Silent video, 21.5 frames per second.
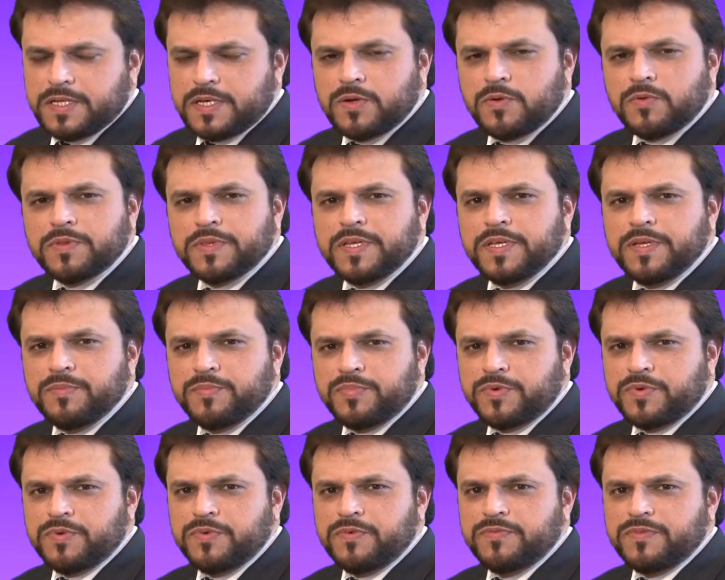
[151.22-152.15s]
not only
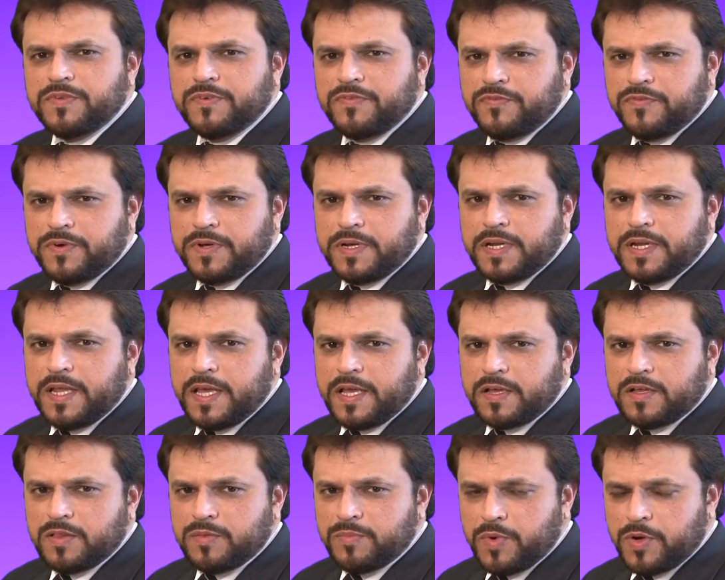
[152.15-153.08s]
improve the foot and
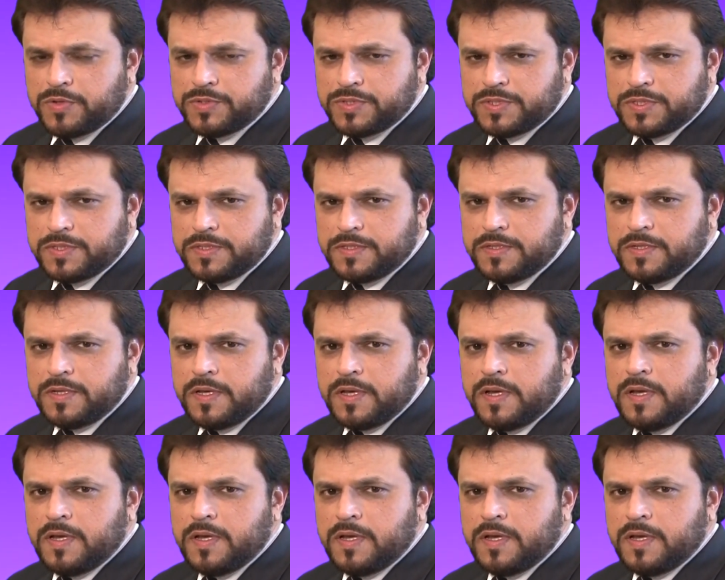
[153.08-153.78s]
ankle motion,